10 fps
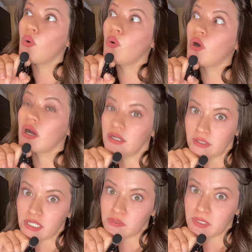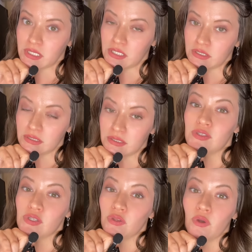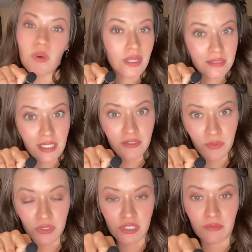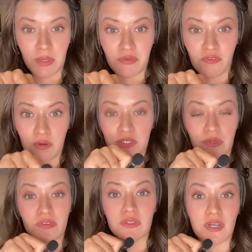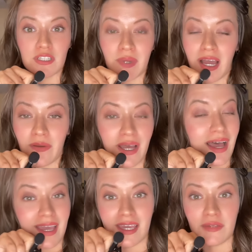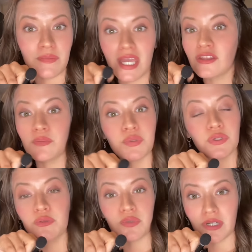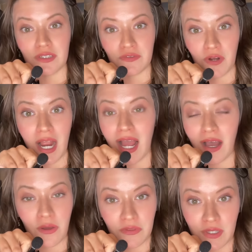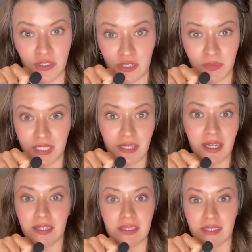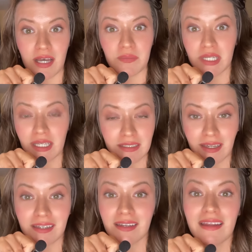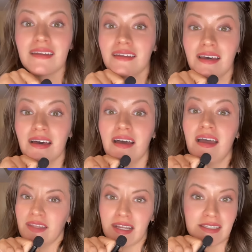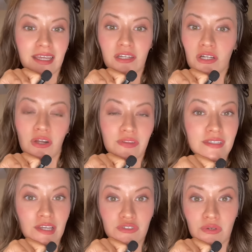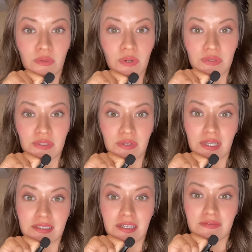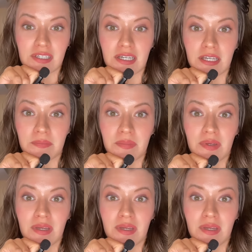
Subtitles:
or under expectations. And so the qualitative portion of my performance review talked about how I had made the blueprint for how things should be done at this company and da da da da da, and that I'd taken on all these extra roles during a tough time